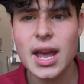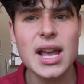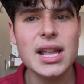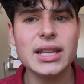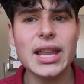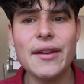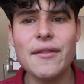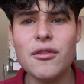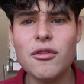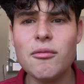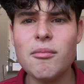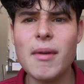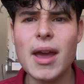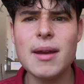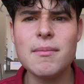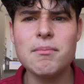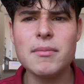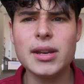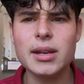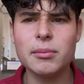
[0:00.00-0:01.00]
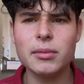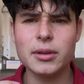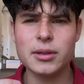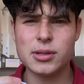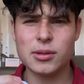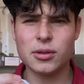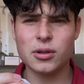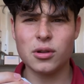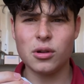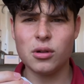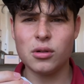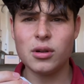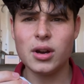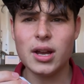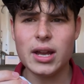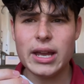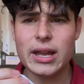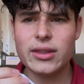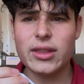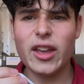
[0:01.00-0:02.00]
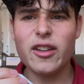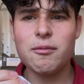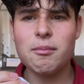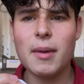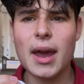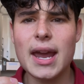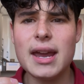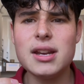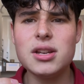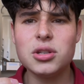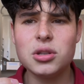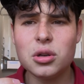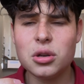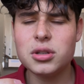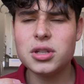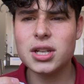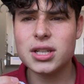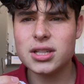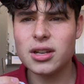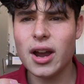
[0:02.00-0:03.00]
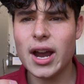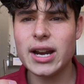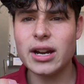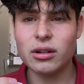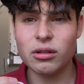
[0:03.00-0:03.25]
They've even made minimalism cool. They've made good design a